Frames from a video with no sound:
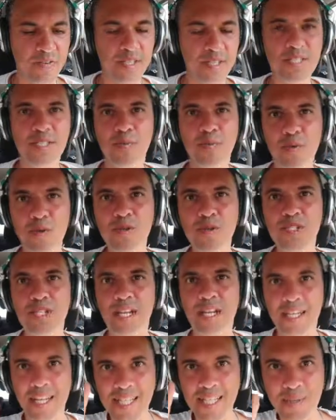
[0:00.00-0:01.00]
distribution,
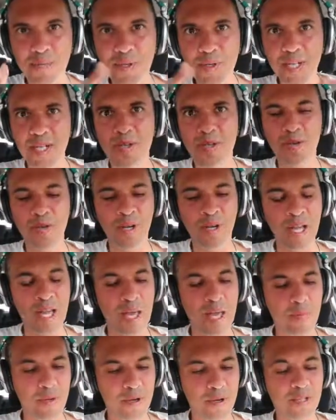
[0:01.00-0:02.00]
and that's pretty cool,
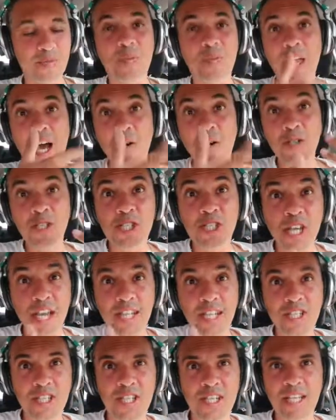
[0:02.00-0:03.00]
because without
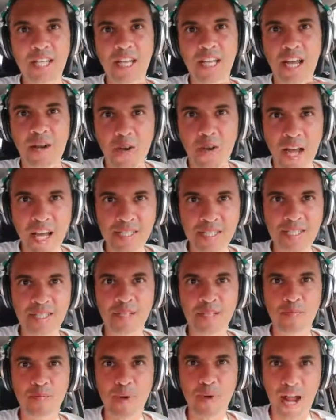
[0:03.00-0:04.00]
changing the
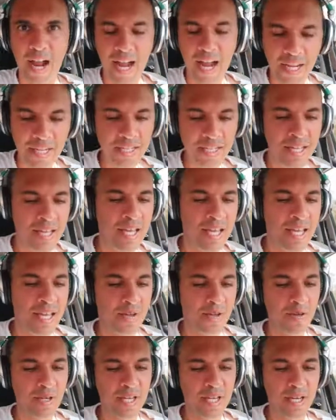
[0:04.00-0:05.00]
Keras part,
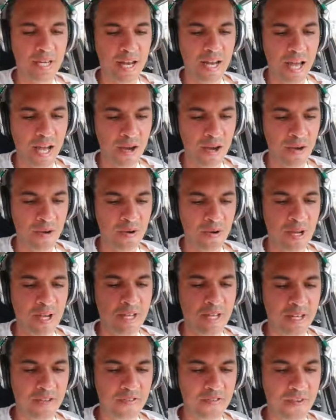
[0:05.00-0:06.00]
you can now
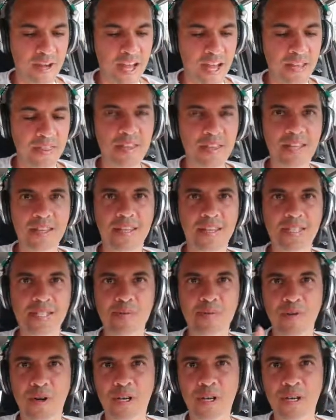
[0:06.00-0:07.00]
define that
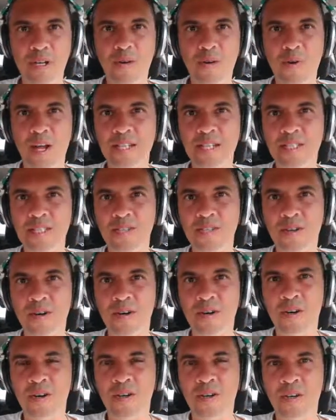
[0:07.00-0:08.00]
this model runs
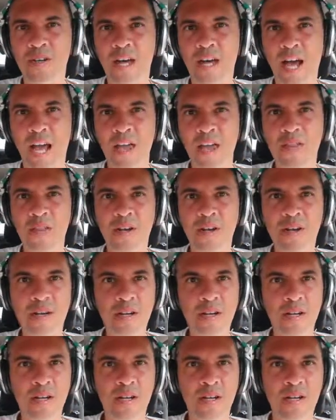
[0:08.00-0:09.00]
on either
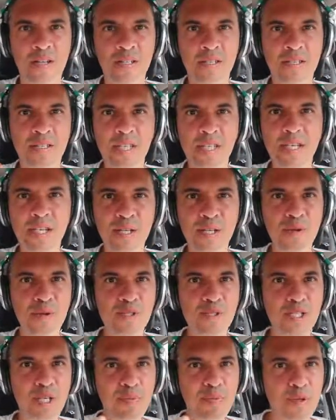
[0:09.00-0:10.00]
a single
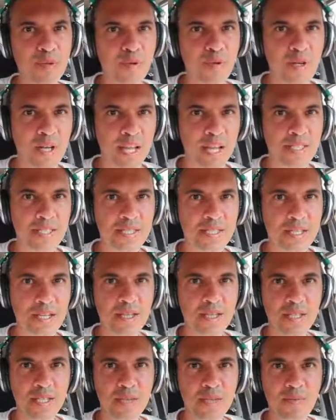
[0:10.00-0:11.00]
node GPU cluster,
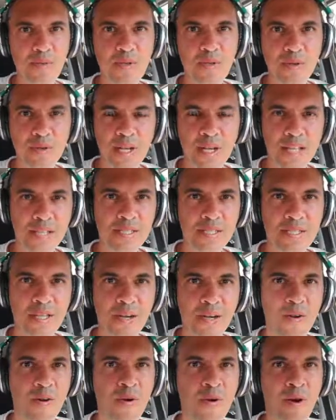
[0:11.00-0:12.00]
a TPU
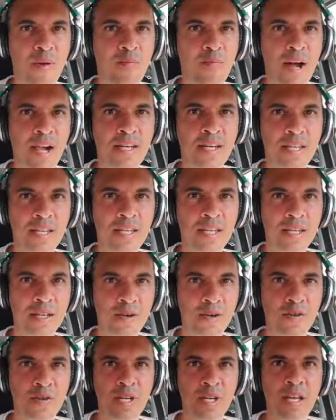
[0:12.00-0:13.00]
cluster, or
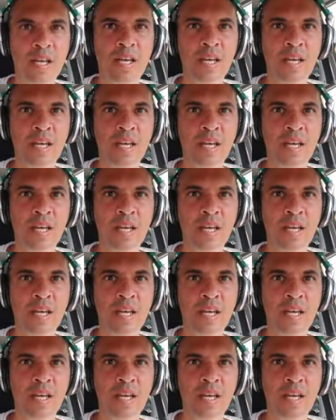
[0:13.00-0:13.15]
multi-node